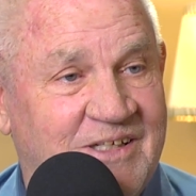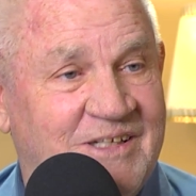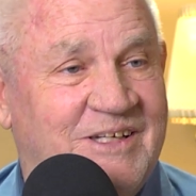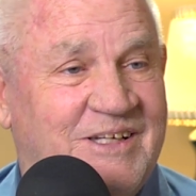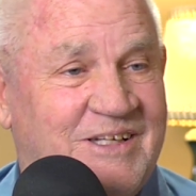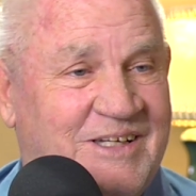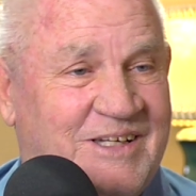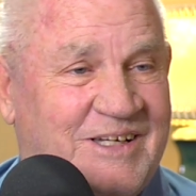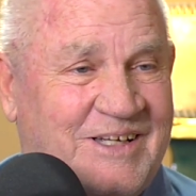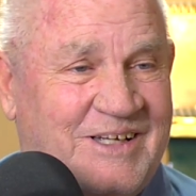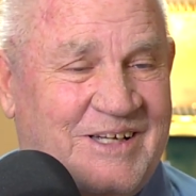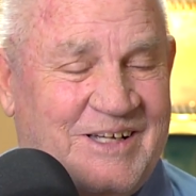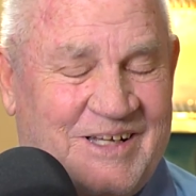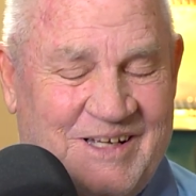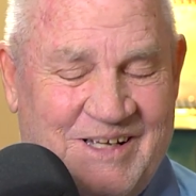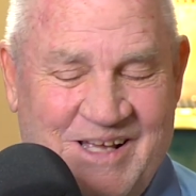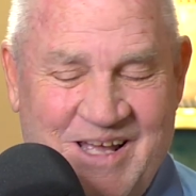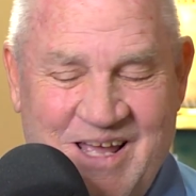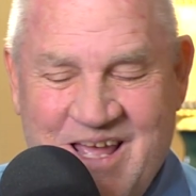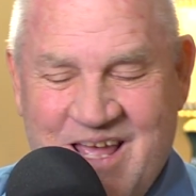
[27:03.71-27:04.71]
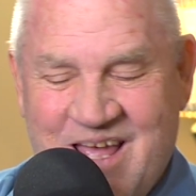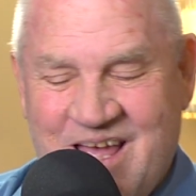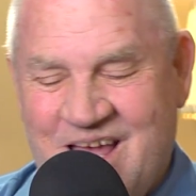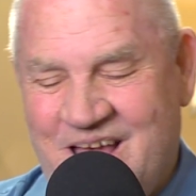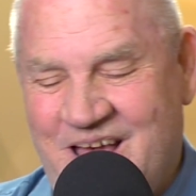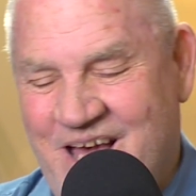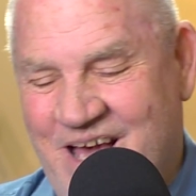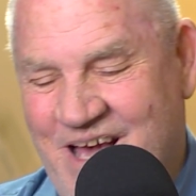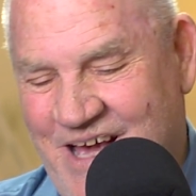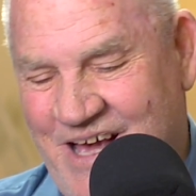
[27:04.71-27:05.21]

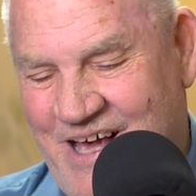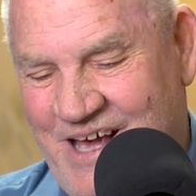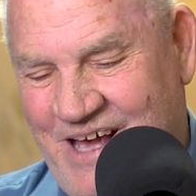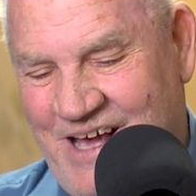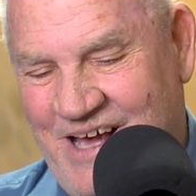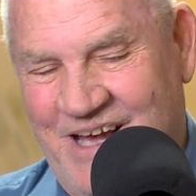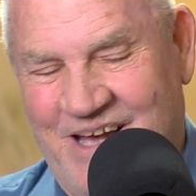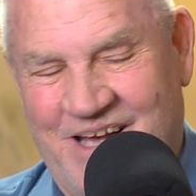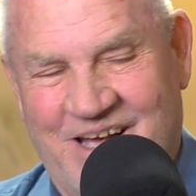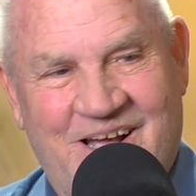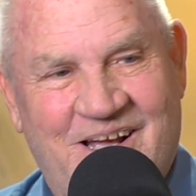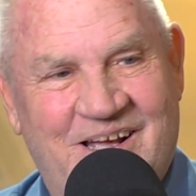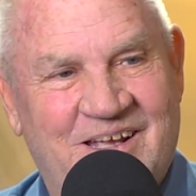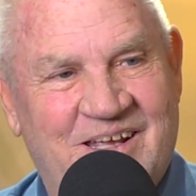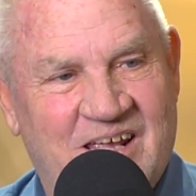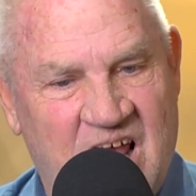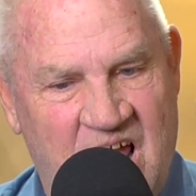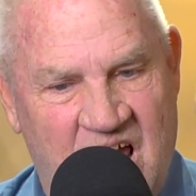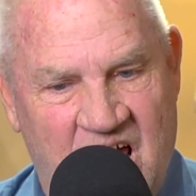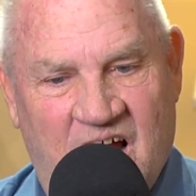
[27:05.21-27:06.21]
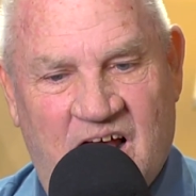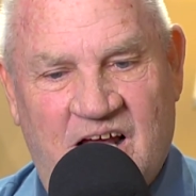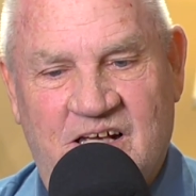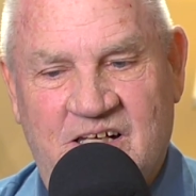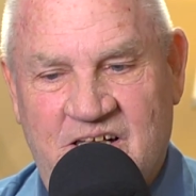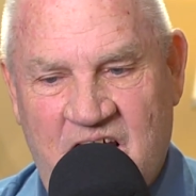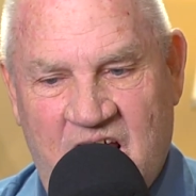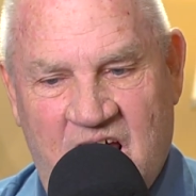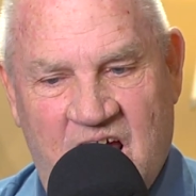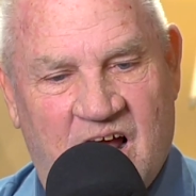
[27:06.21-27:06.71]
It'll be put to uh, use. Yeah,
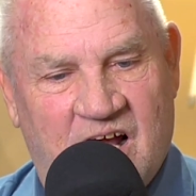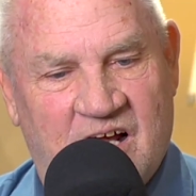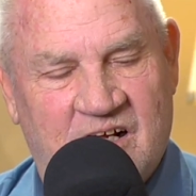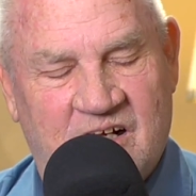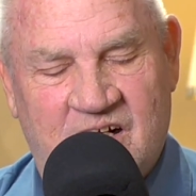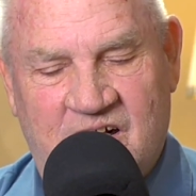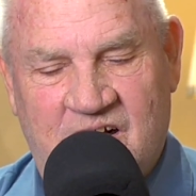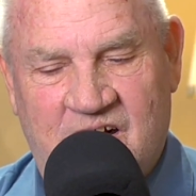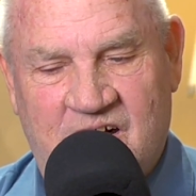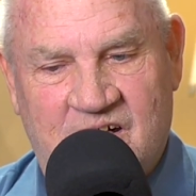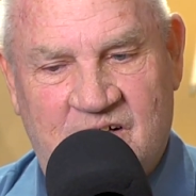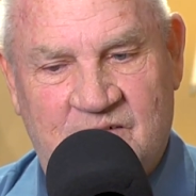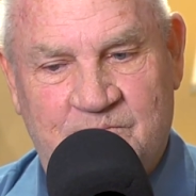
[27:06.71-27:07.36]
yeah. yeah.